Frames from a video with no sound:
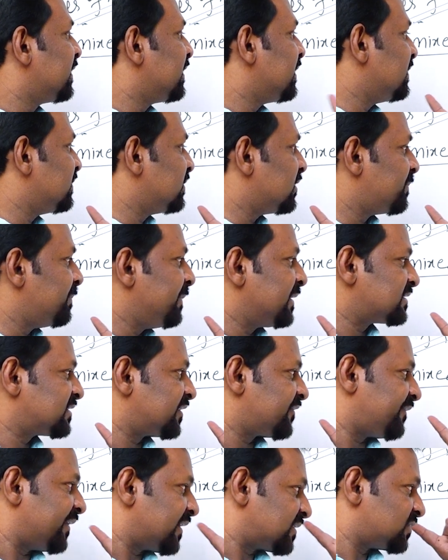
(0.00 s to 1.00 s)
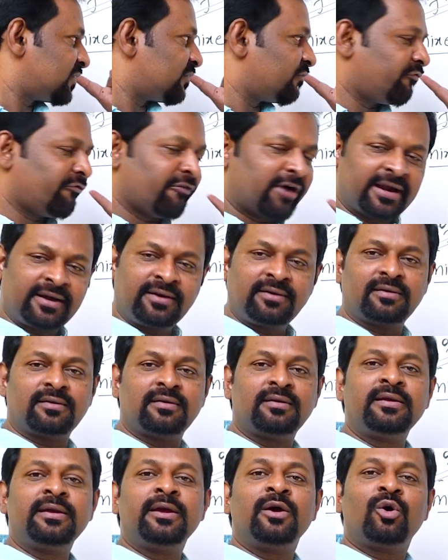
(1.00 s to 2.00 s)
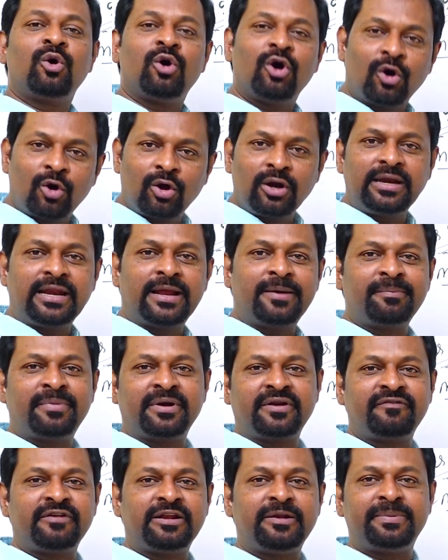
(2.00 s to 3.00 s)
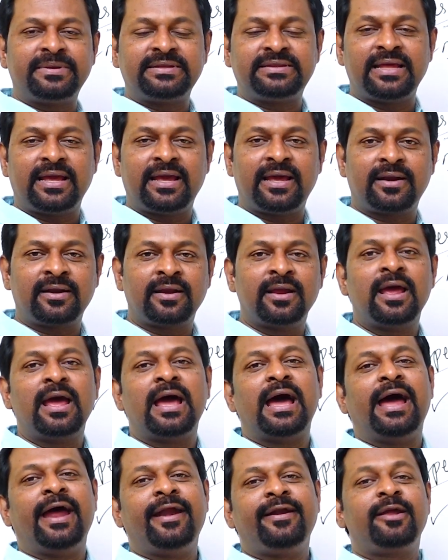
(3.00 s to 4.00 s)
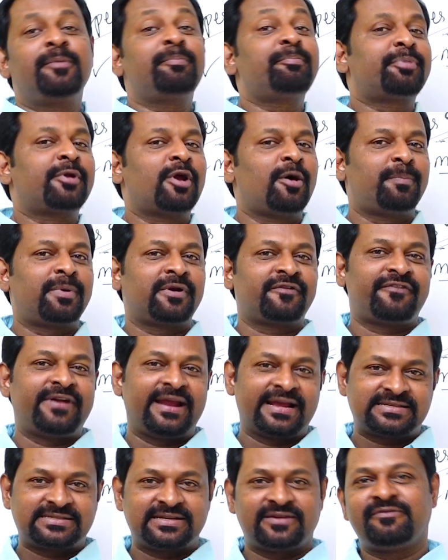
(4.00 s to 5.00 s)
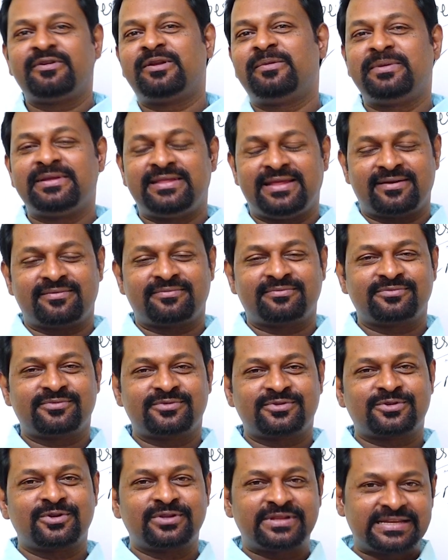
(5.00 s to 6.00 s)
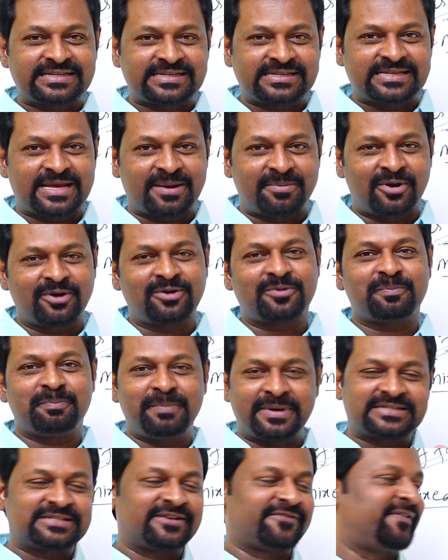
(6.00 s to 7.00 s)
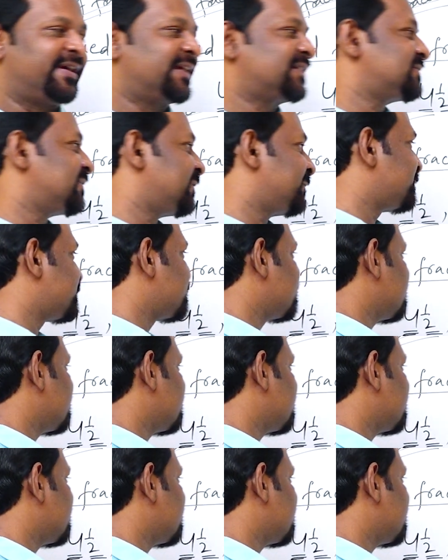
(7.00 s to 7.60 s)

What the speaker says: In the mixed fraction, one whole number will be there and a proper fraction will be there. So this is about mixed fraction.